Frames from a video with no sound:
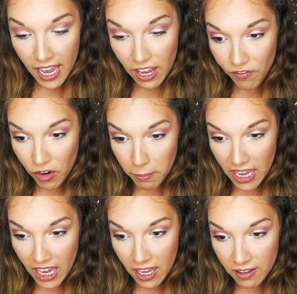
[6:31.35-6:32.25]
And for
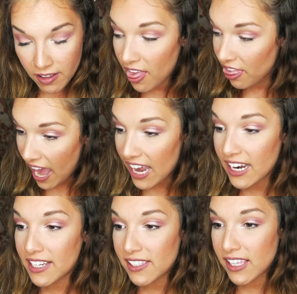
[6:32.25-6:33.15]
me, that
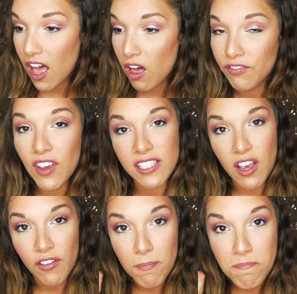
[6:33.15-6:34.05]
in itself is
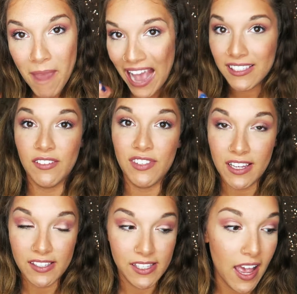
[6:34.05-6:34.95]
a massive
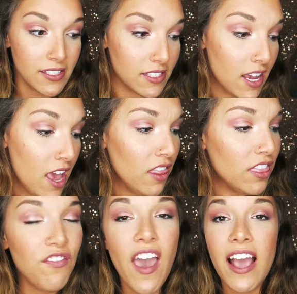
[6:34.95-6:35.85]
success.
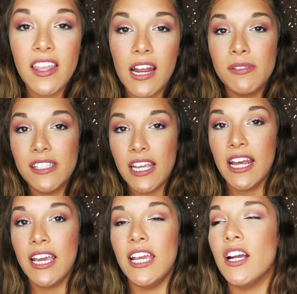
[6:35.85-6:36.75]
The fact that I'm
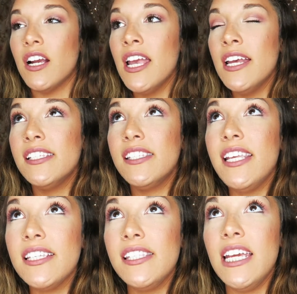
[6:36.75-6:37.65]
sitting here
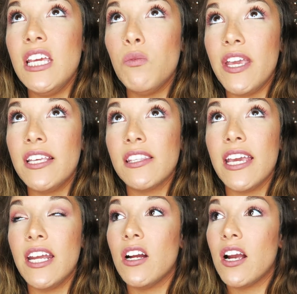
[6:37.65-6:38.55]
16 weeks
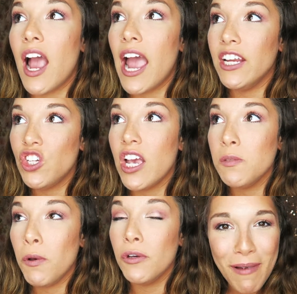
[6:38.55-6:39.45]
later, I
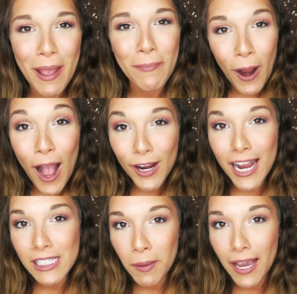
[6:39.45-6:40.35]
just posted my
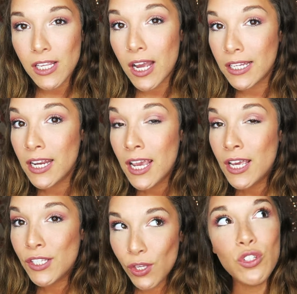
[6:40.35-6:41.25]
progress pics on
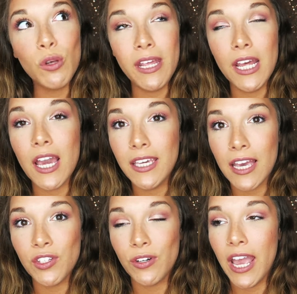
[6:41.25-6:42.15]
social media
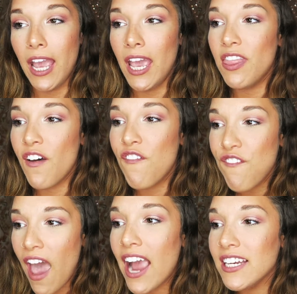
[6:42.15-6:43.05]
yesterday. And the
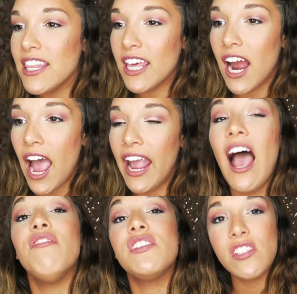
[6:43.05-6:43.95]
fact that I
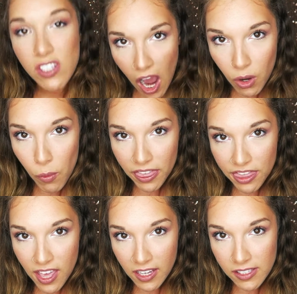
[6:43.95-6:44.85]
have stuck with
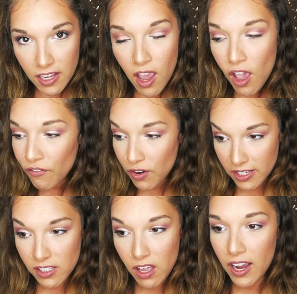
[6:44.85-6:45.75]
this for
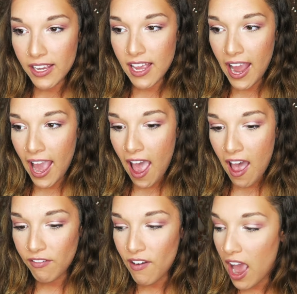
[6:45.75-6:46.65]
as long as I
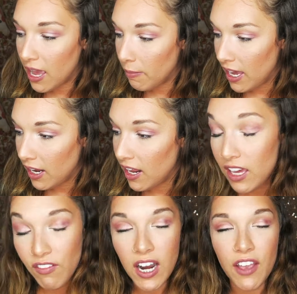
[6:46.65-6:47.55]
have, I mean,
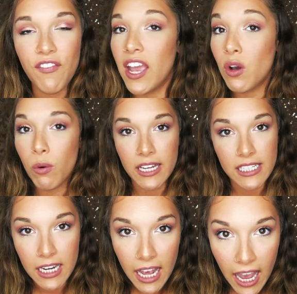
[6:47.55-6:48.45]
even if I quit
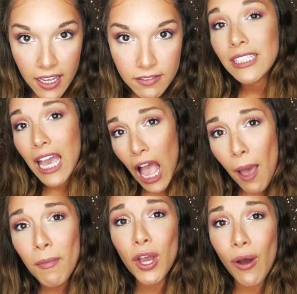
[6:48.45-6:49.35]
today,
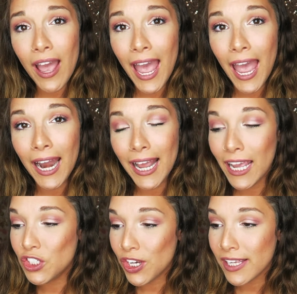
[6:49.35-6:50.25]
I'm gonna go ahead
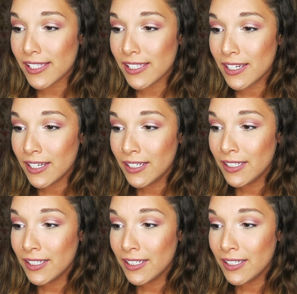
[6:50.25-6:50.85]
and just